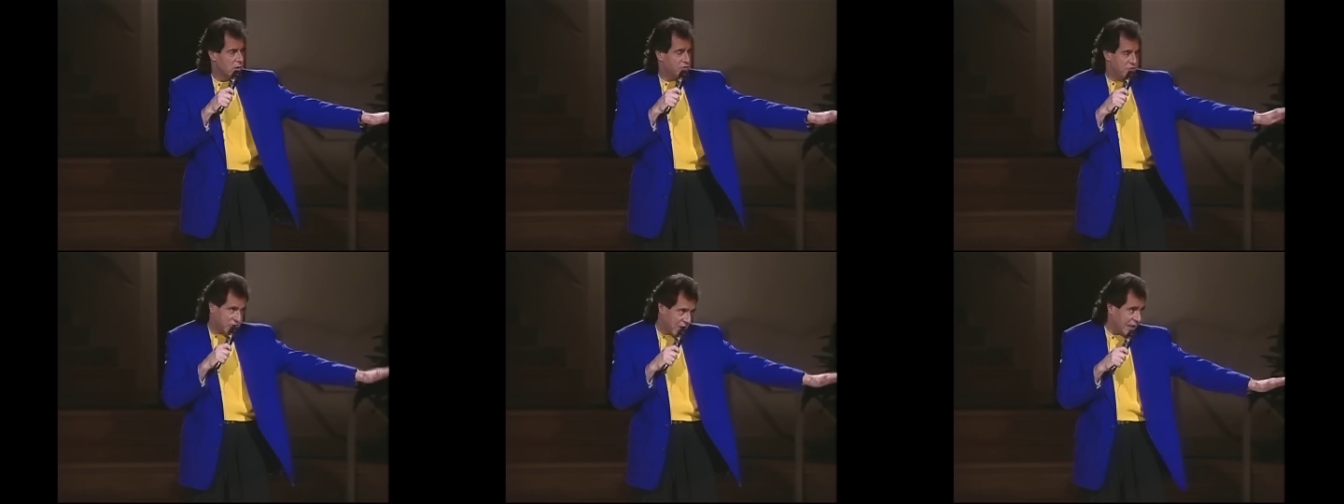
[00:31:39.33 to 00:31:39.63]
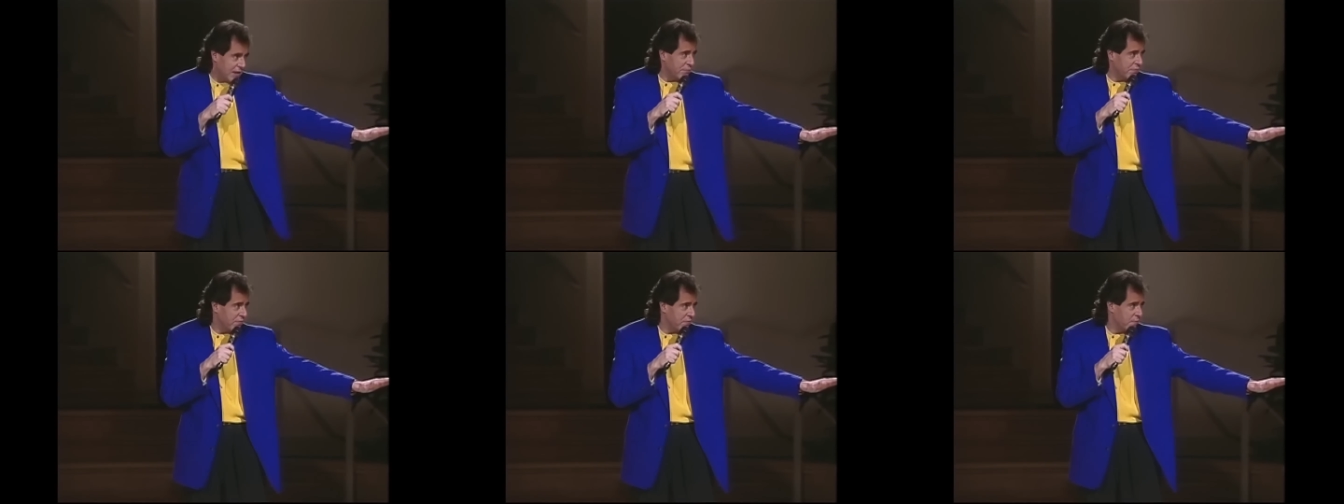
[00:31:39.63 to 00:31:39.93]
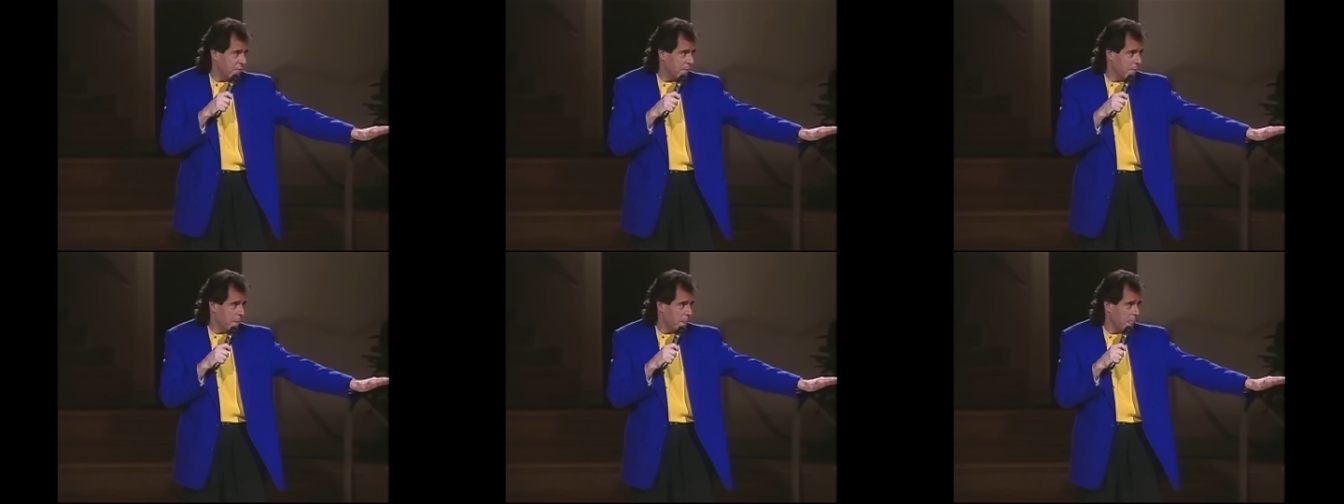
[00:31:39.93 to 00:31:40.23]
Safe.
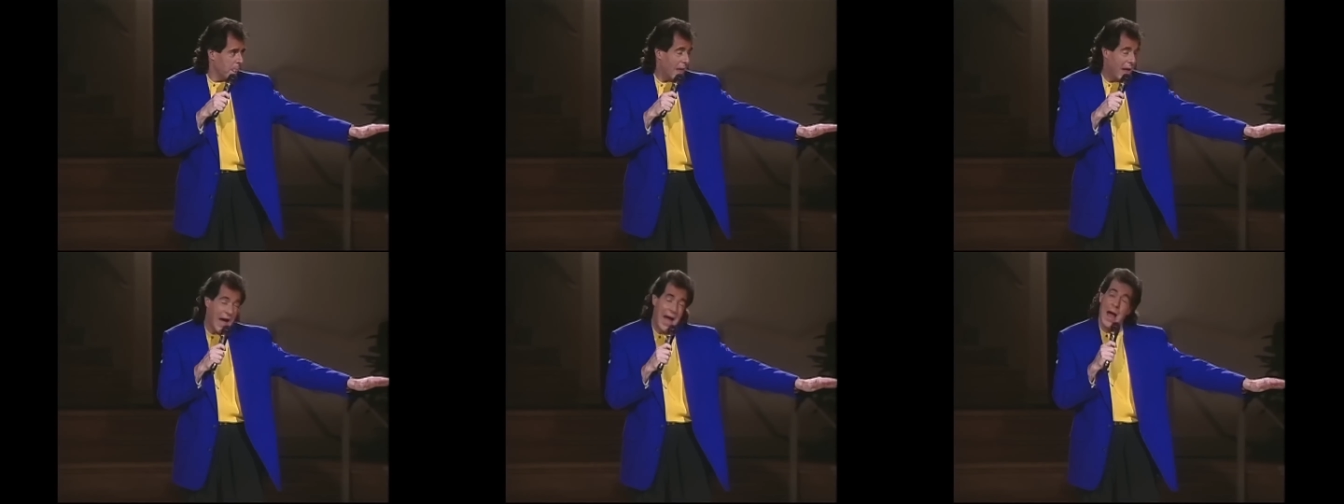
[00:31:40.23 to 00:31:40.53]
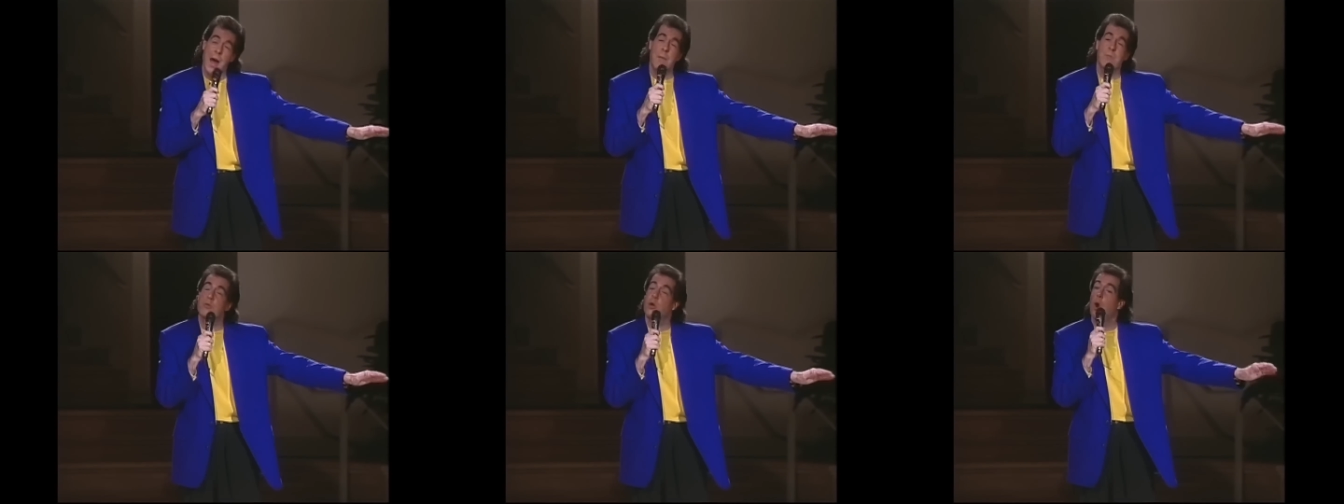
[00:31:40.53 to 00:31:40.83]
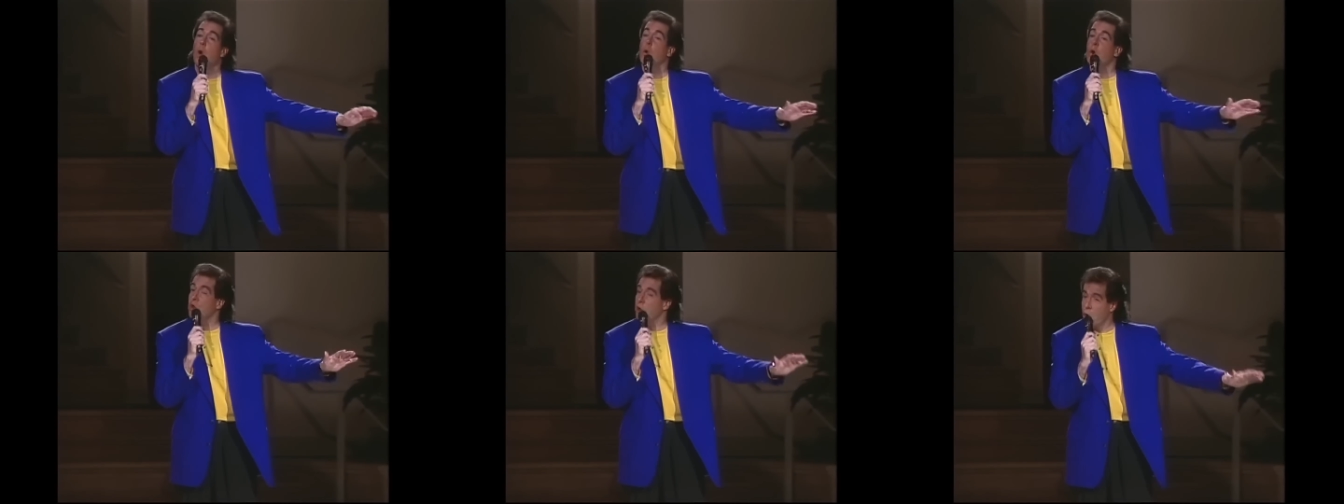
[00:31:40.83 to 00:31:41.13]
I'm
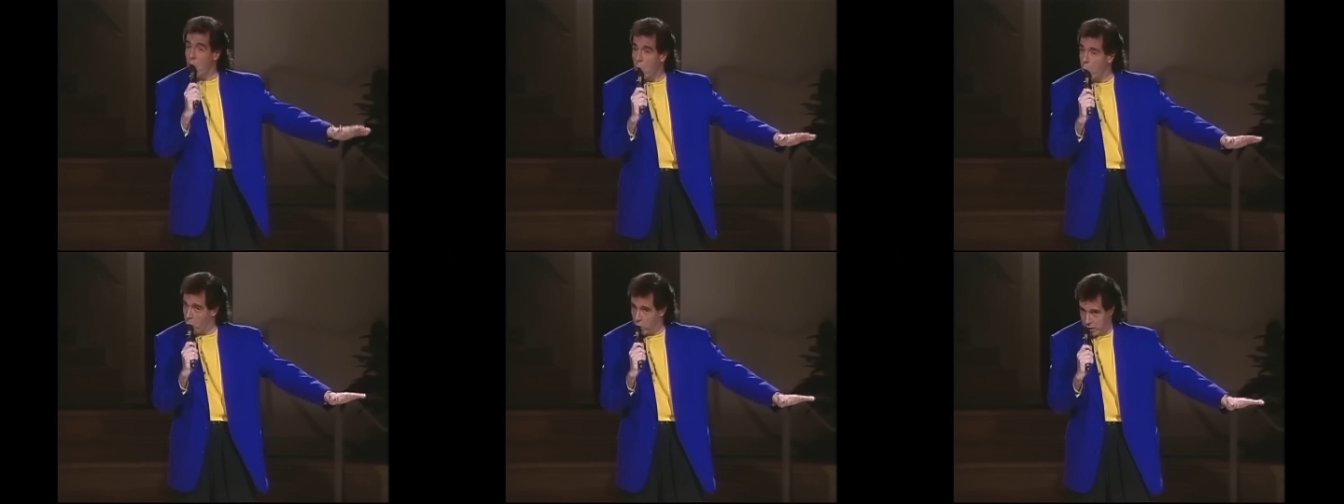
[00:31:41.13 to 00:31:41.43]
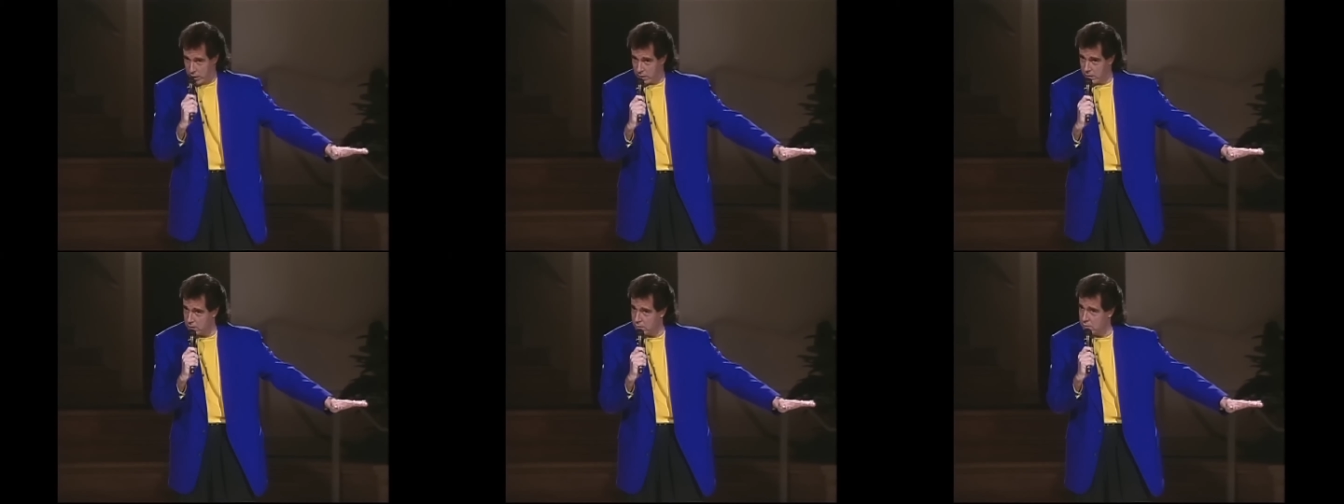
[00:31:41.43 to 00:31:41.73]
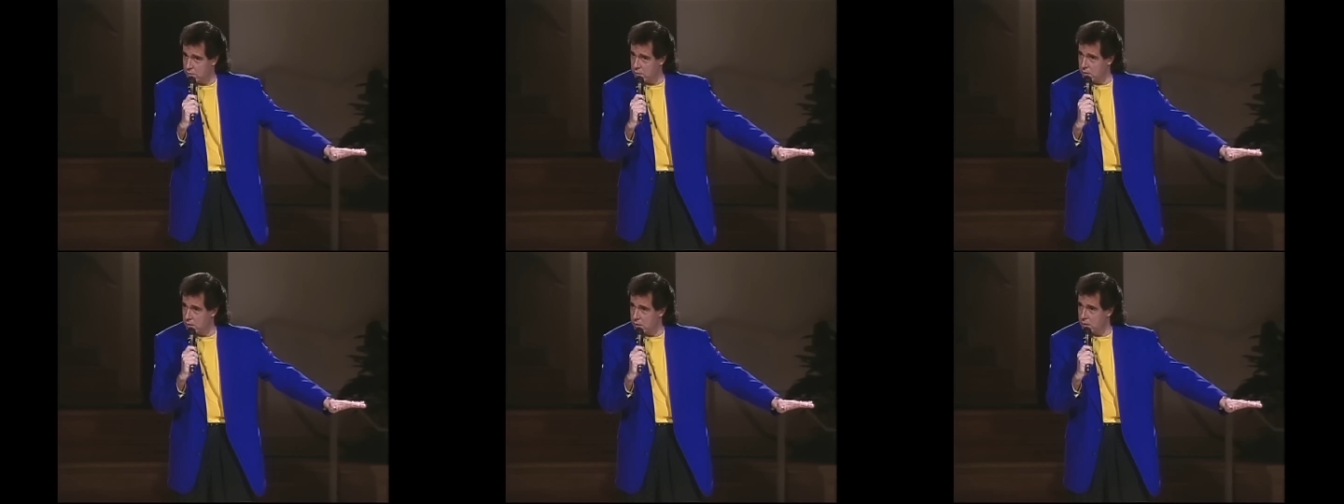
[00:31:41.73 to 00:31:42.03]
going nowhere.
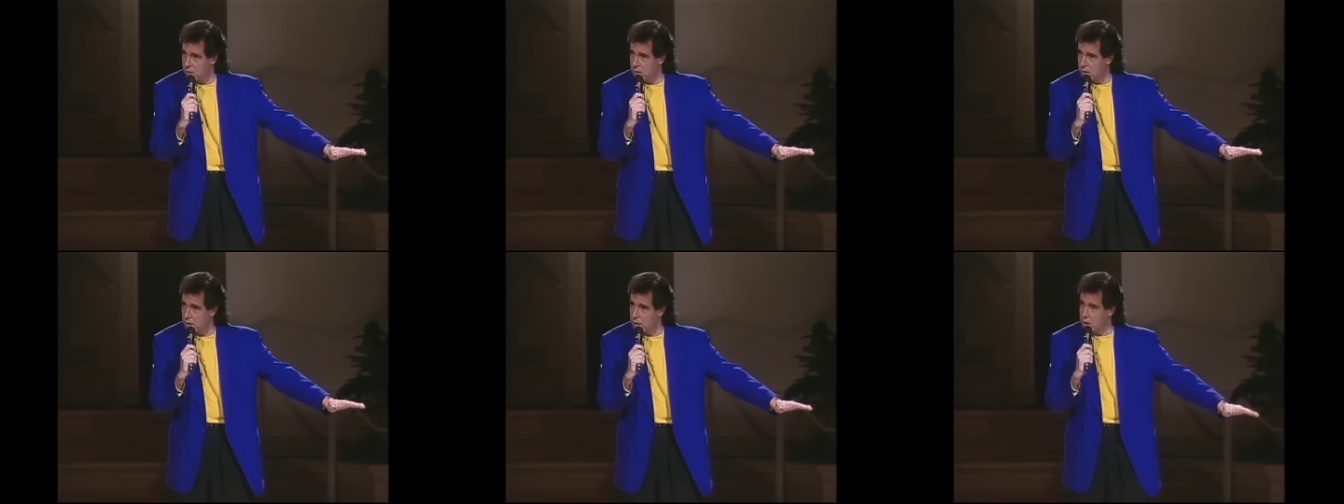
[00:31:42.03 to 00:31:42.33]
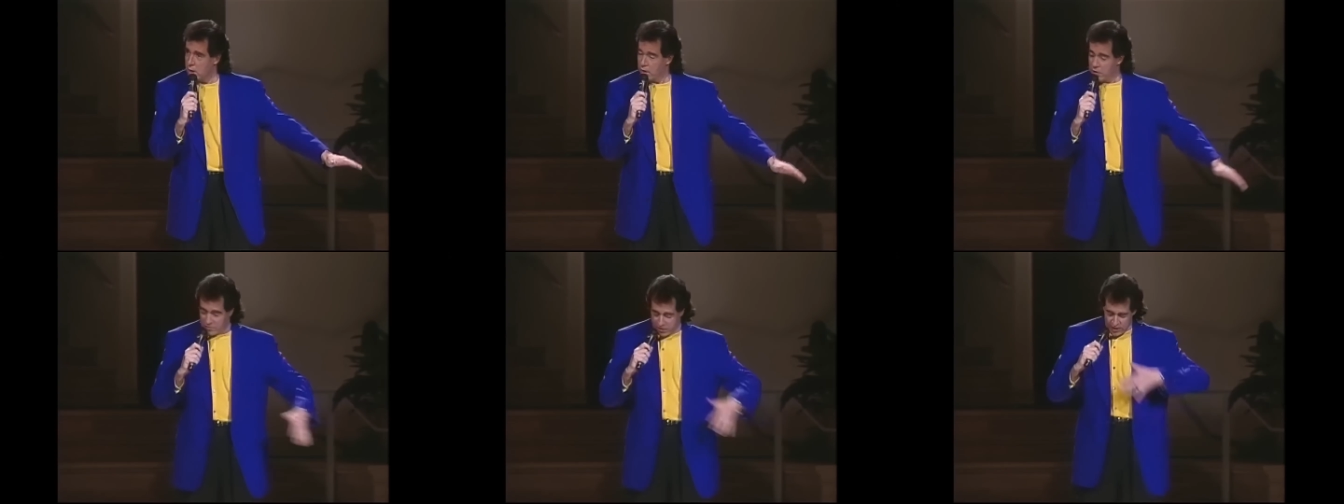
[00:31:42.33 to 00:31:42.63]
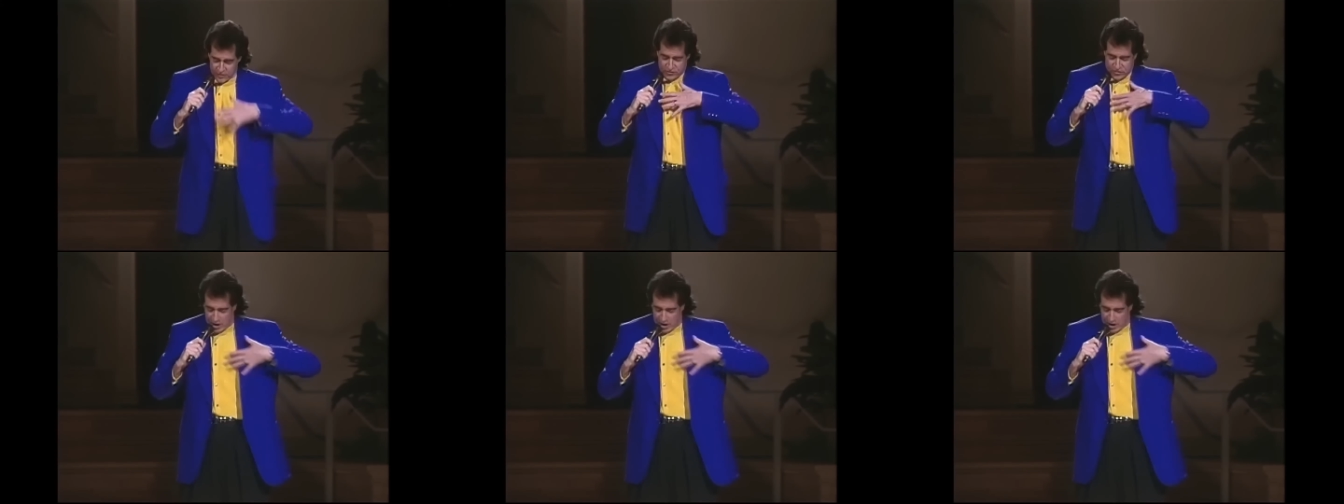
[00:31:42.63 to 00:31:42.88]
This